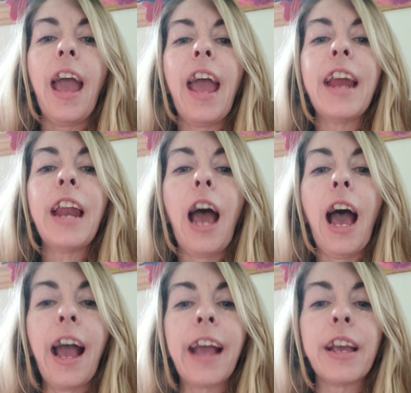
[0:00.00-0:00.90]
and
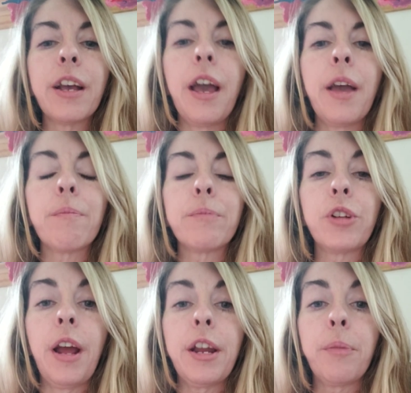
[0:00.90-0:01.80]
I am
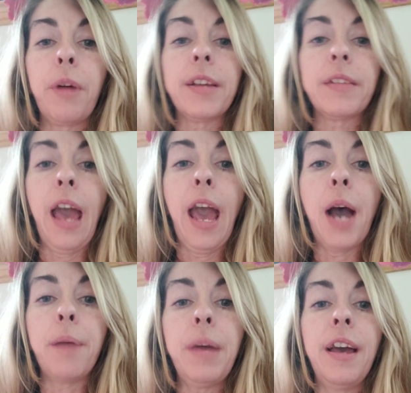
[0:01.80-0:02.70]
trying to break the
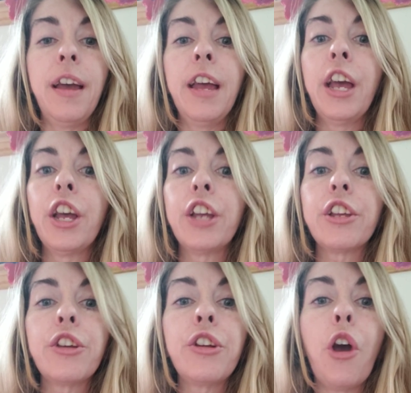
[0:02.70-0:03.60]
habit.
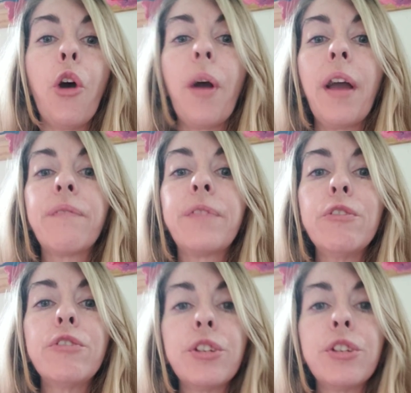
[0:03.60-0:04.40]
You know, if you do